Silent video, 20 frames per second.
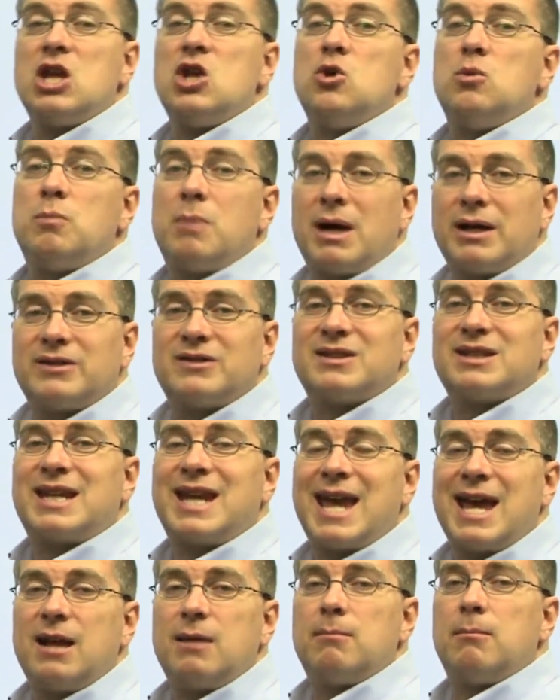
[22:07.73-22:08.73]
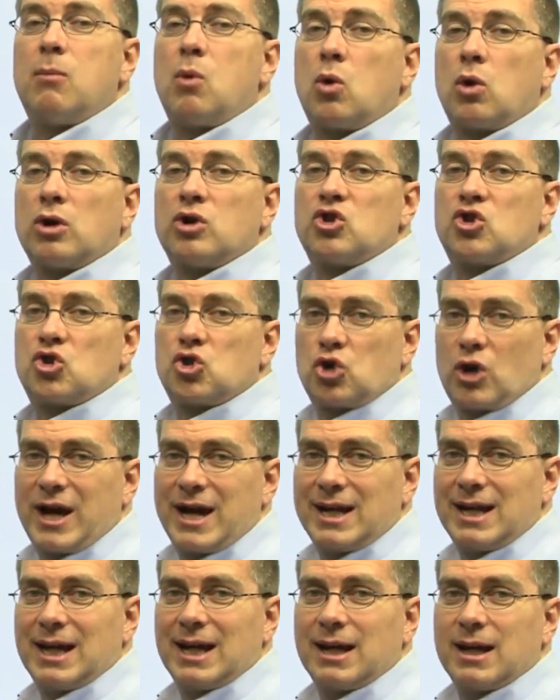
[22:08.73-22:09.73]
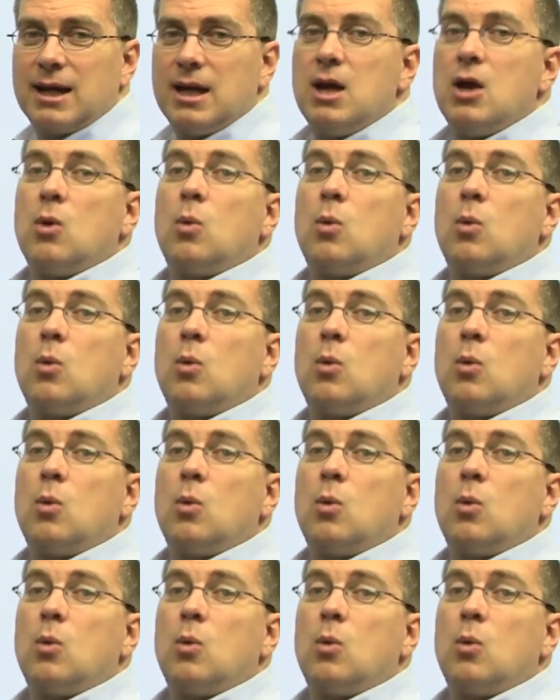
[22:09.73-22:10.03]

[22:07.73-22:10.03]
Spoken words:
You must get more training.